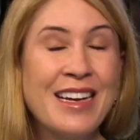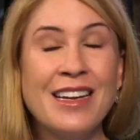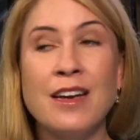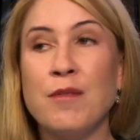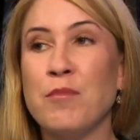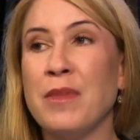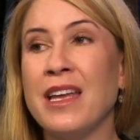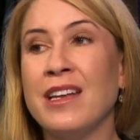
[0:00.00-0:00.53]
I
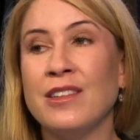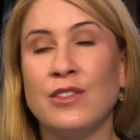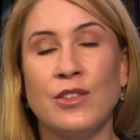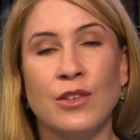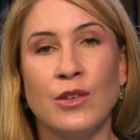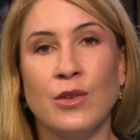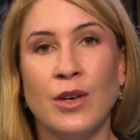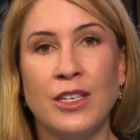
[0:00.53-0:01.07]
didn't mean
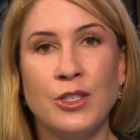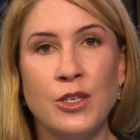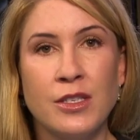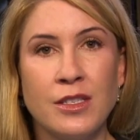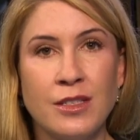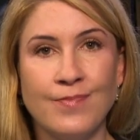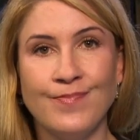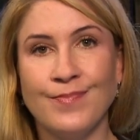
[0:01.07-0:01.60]
to. I
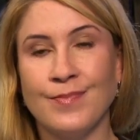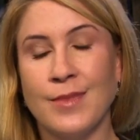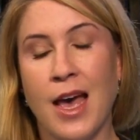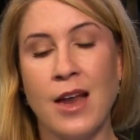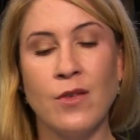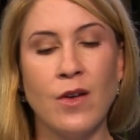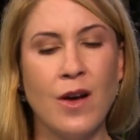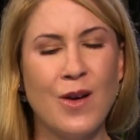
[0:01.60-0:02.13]
just,
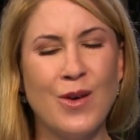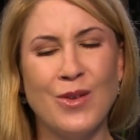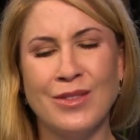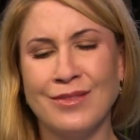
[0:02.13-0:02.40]
I don't know. By the